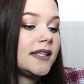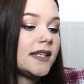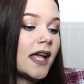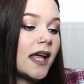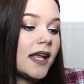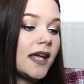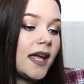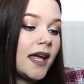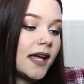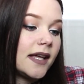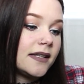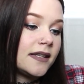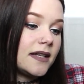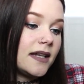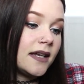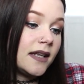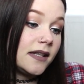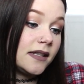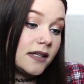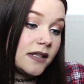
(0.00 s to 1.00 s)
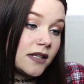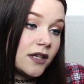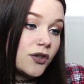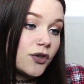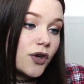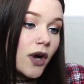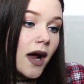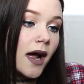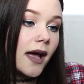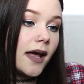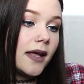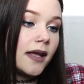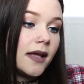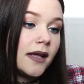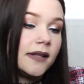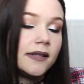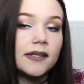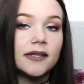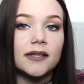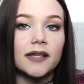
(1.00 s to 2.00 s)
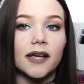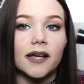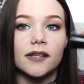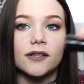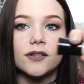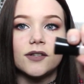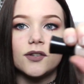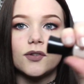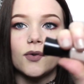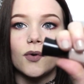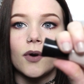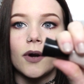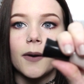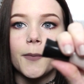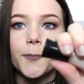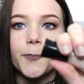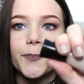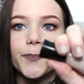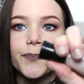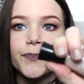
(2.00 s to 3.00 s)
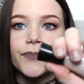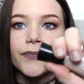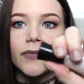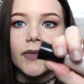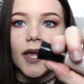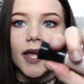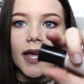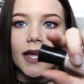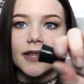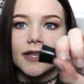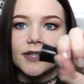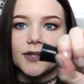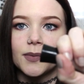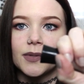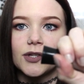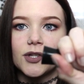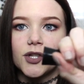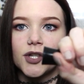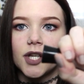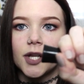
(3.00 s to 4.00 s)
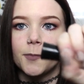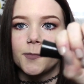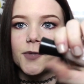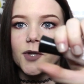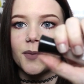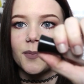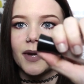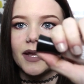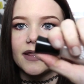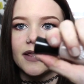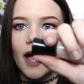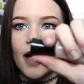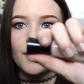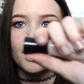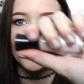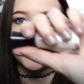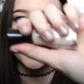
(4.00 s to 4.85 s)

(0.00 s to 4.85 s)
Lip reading: Sally Hansen Insta Dry in Sandstorm, and this one's shipped, don't mind that,